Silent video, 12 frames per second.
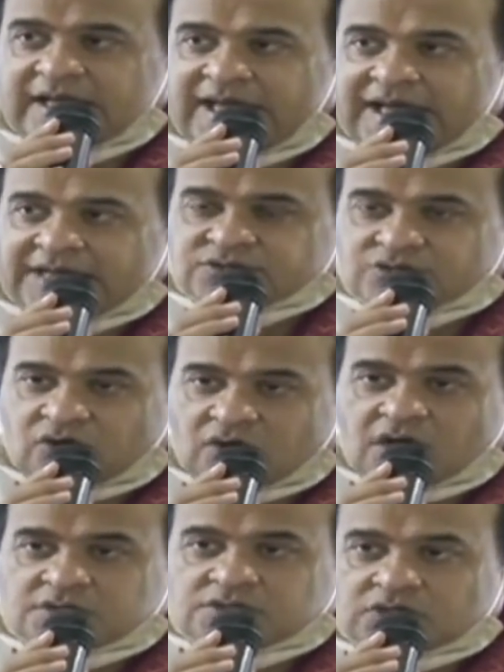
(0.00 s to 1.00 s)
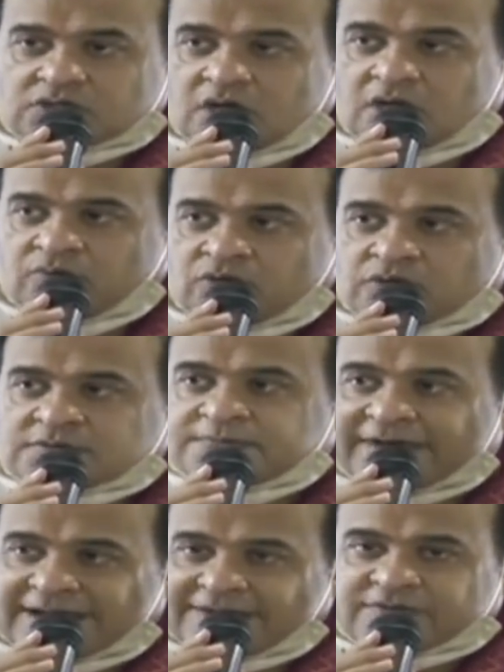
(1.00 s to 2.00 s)
has crossed almost
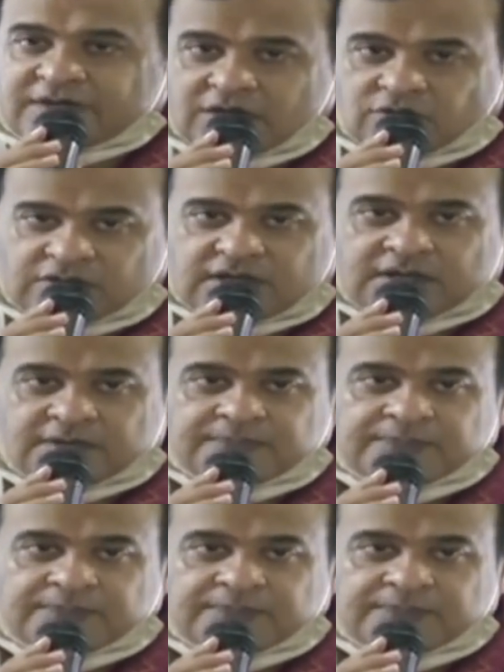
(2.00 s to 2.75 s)
5,000.